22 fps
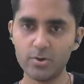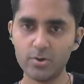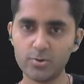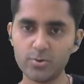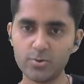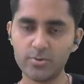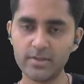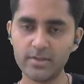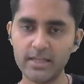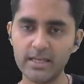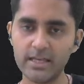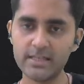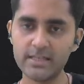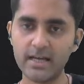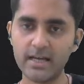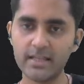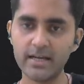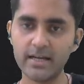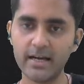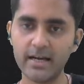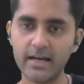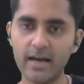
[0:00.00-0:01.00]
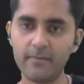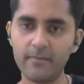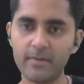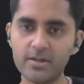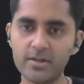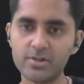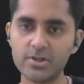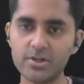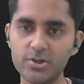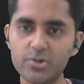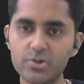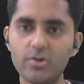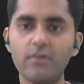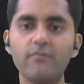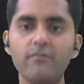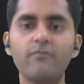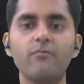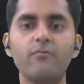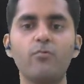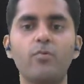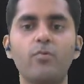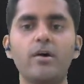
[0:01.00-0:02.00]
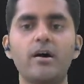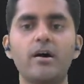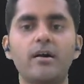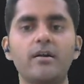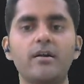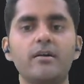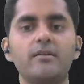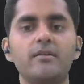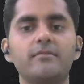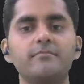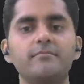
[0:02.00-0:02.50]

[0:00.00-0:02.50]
So these are the dimensions of work done.